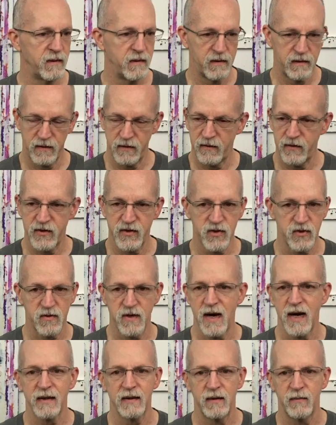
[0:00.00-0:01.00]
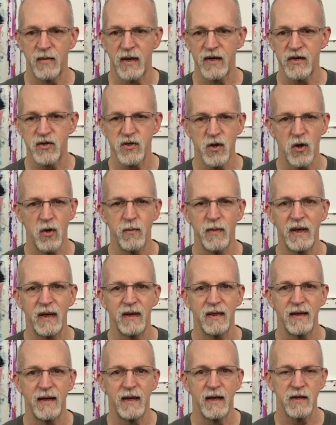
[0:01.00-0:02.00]
they're distracted by so many
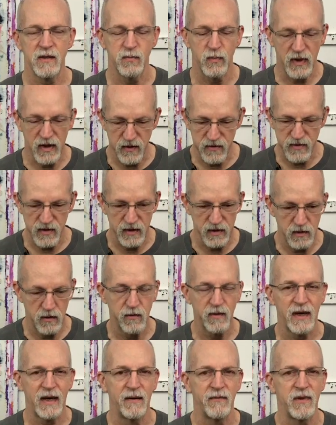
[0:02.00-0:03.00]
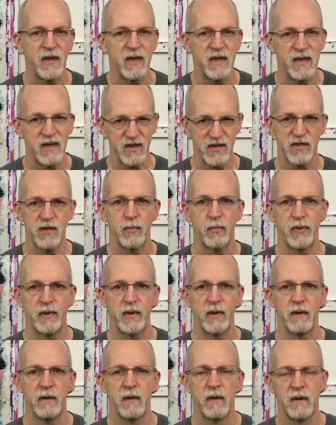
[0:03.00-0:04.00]
things because they don't have the
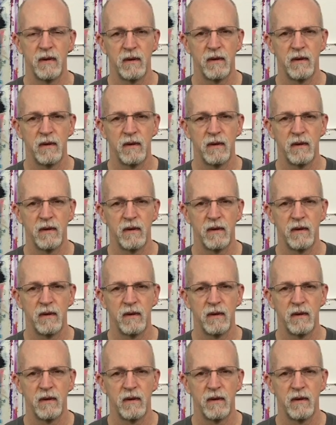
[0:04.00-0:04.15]
discipline